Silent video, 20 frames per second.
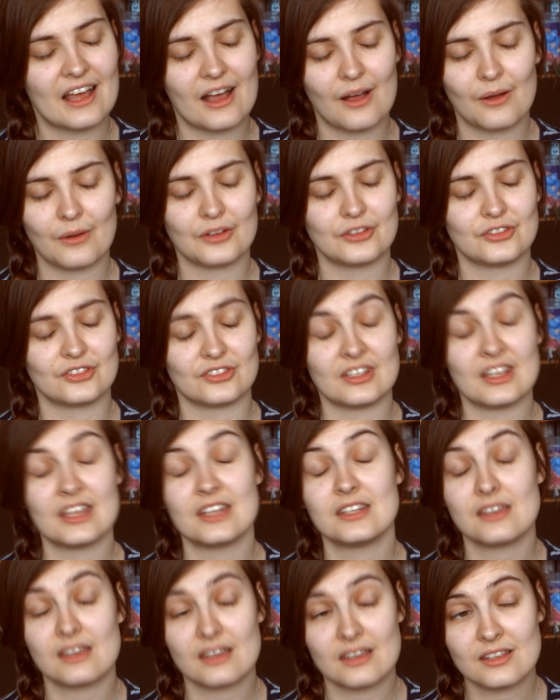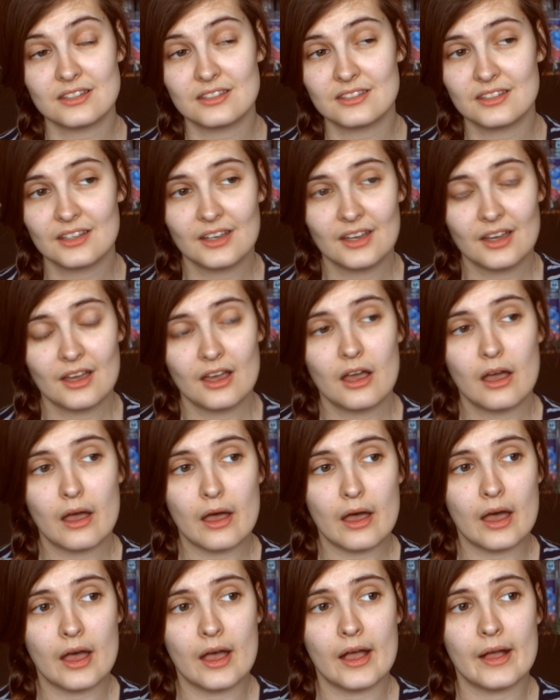out are just hideous.
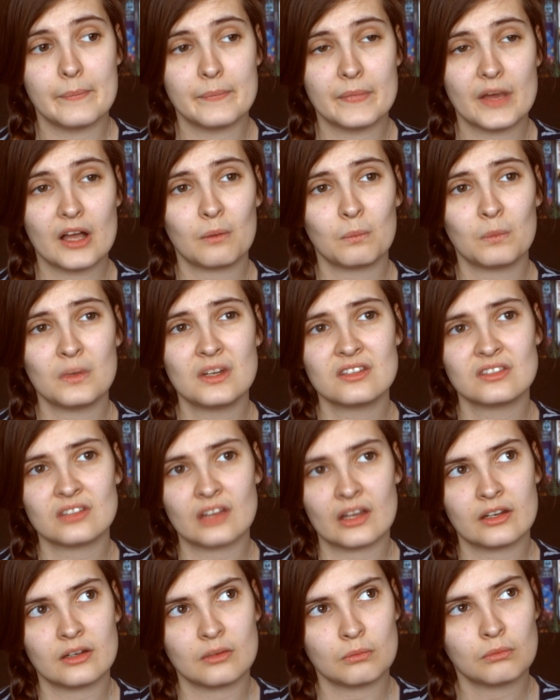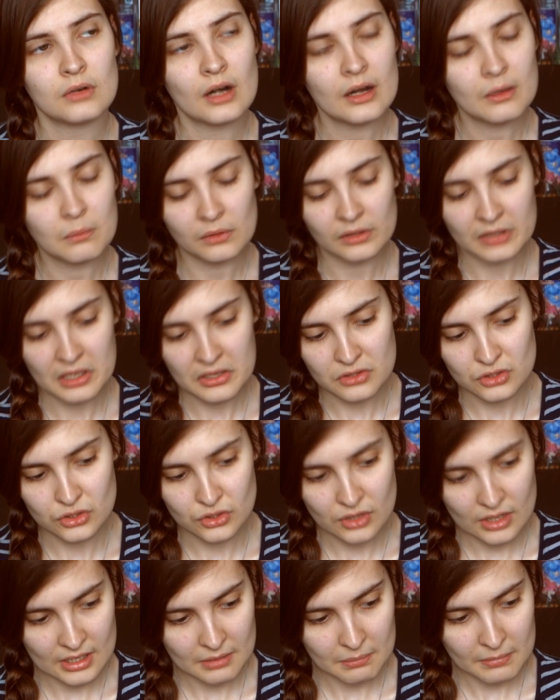And we decided, right, we'll get the
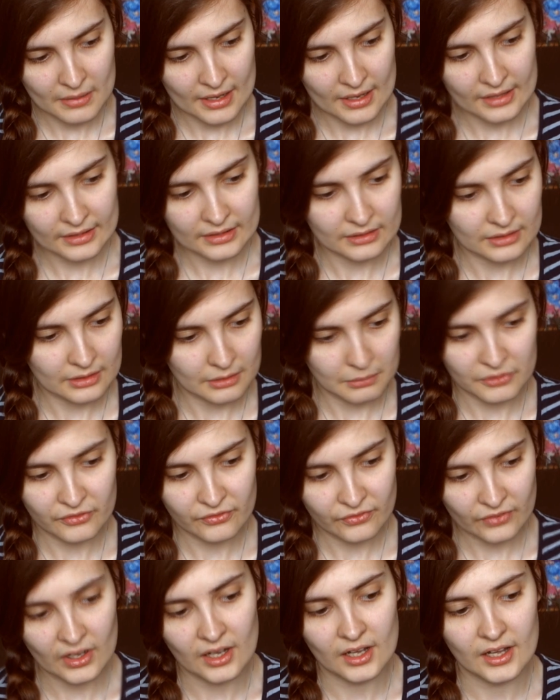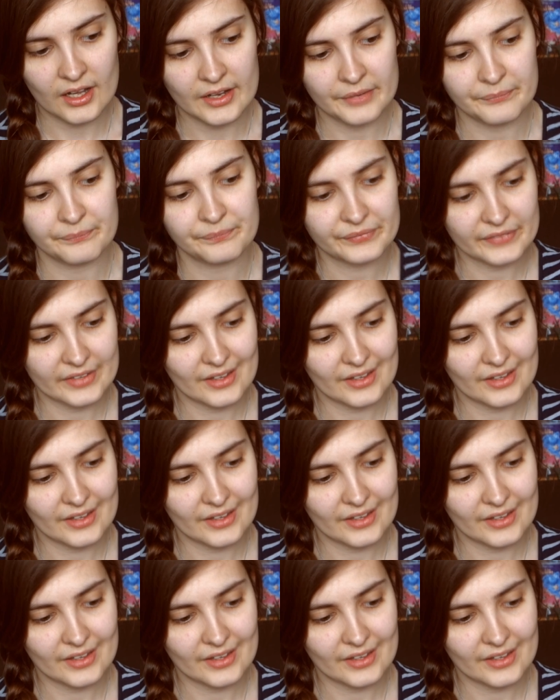train back, it'll be fine.